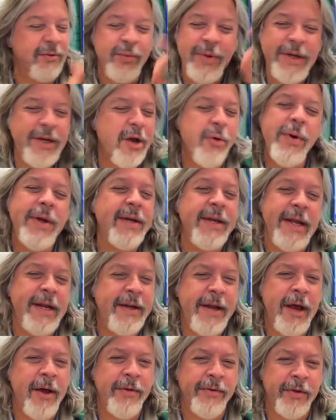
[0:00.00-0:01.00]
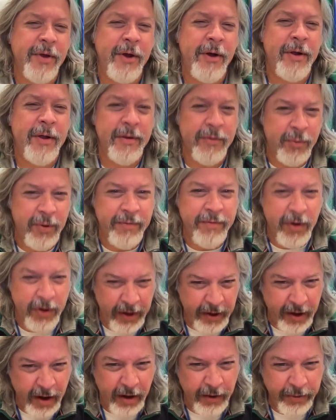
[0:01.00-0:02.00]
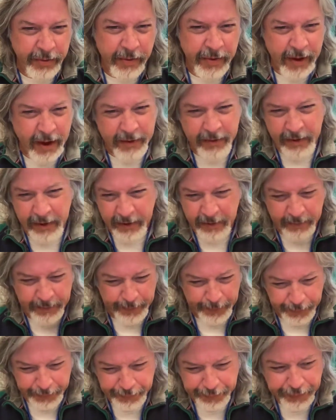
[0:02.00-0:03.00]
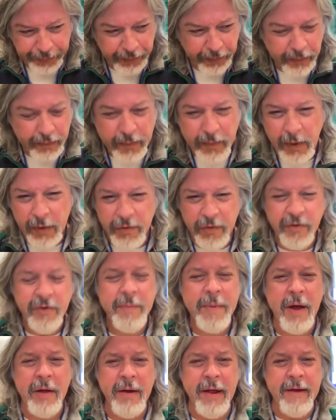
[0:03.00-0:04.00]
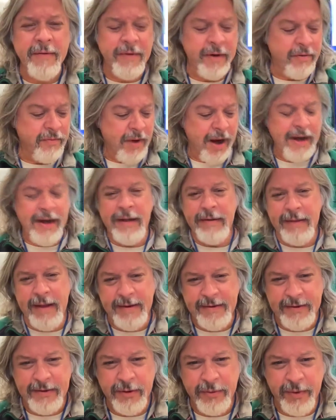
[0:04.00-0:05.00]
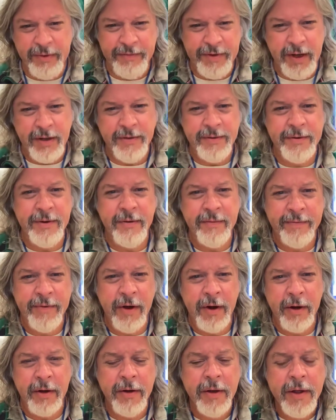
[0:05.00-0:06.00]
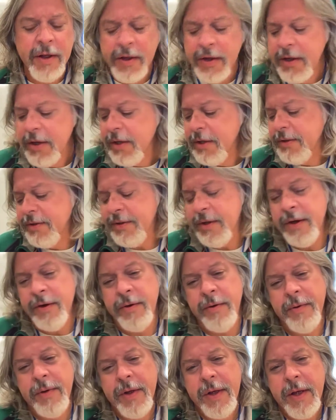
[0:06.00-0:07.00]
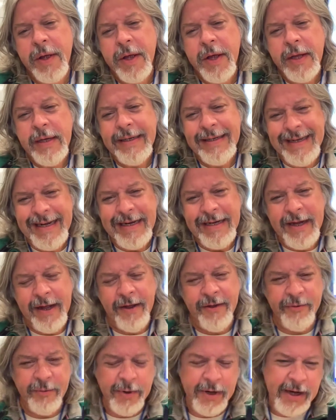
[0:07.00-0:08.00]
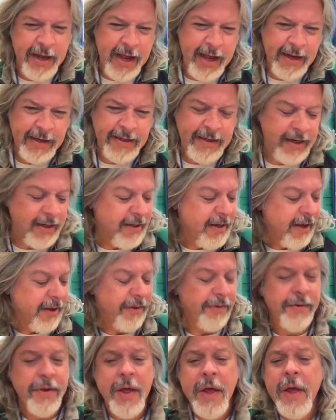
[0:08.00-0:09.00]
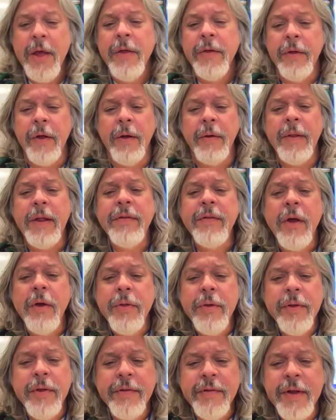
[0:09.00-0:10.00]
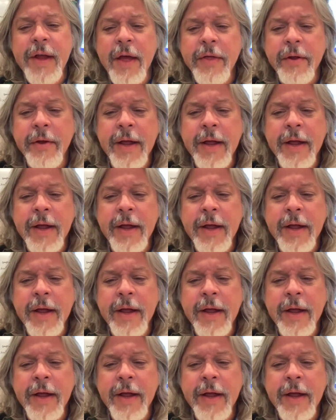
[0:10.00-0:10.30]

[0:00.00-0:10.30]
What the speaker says: We know what details are because we've already gone through that in just about every writing lesson that we've done so far. So, details. We're going to add details. So, let's go through this together.